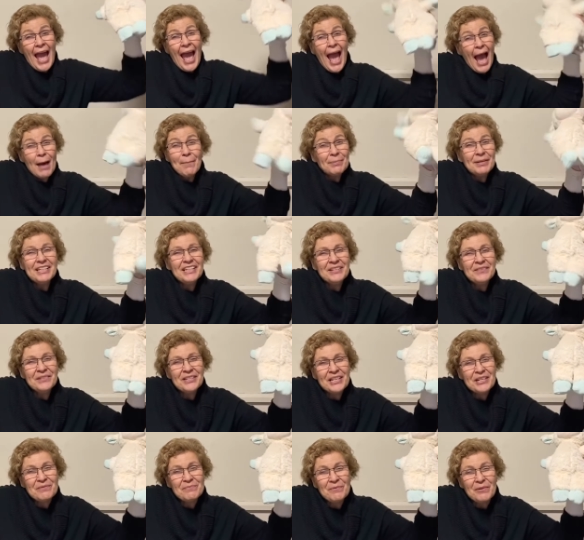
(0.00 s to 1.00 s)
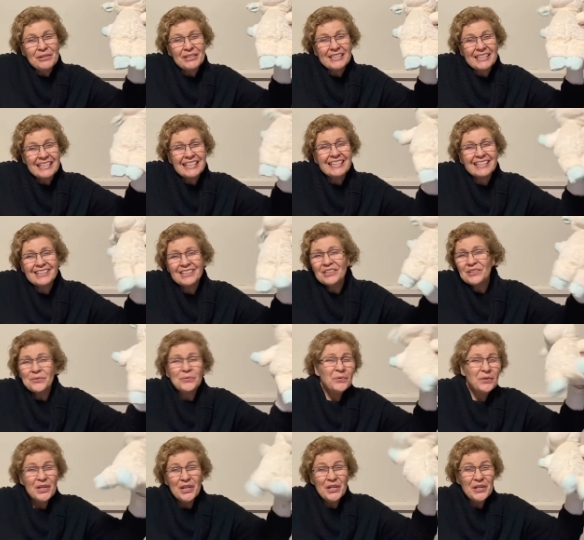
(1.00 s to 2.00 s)
Happy New Year, boys and girls!
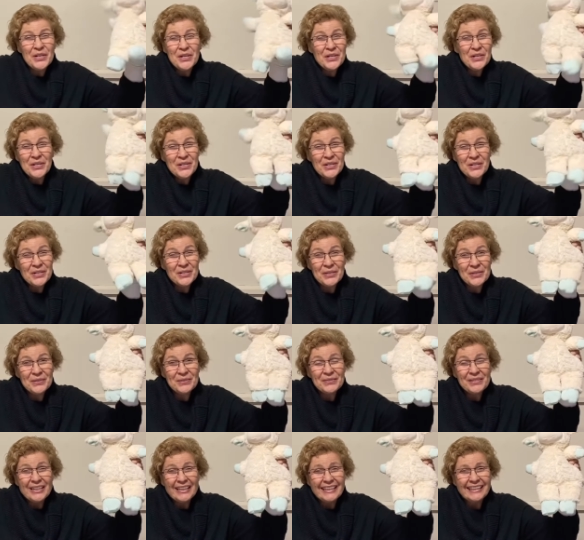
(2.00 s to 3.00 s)
Woo!